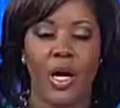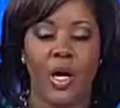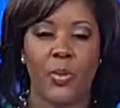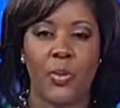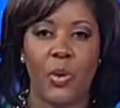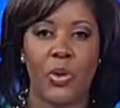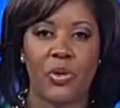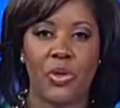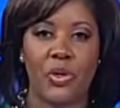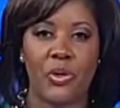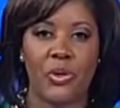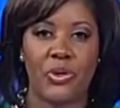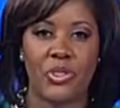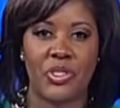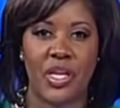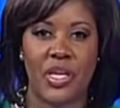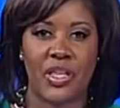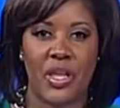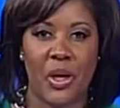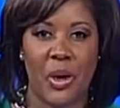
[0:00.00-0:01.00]
Airport leaders
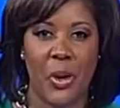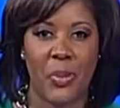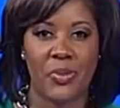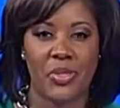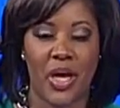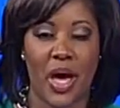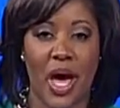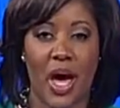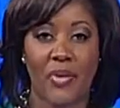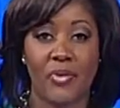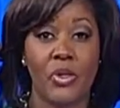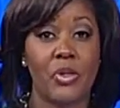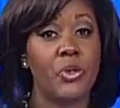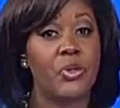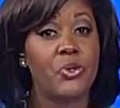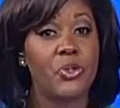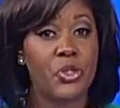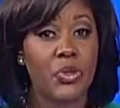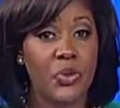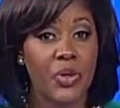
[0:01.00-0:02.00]
say they hope to have the
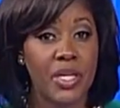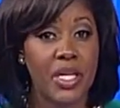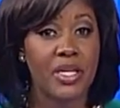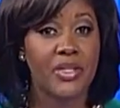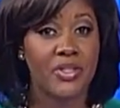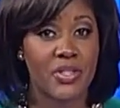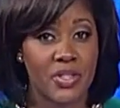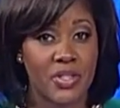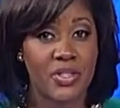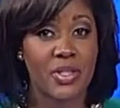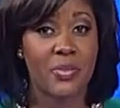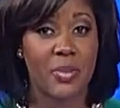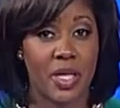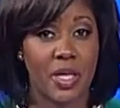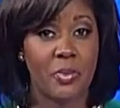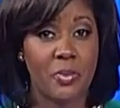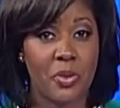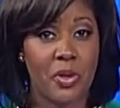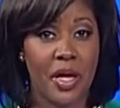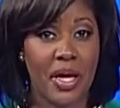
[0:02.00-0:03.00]
new screening system
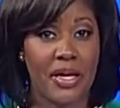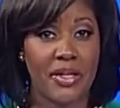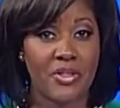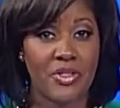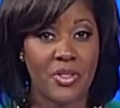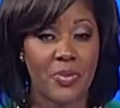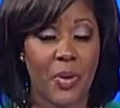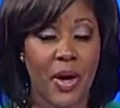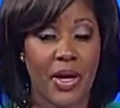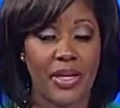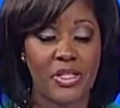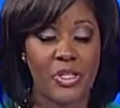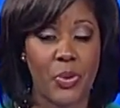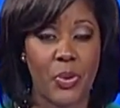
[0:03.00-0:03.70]
in place by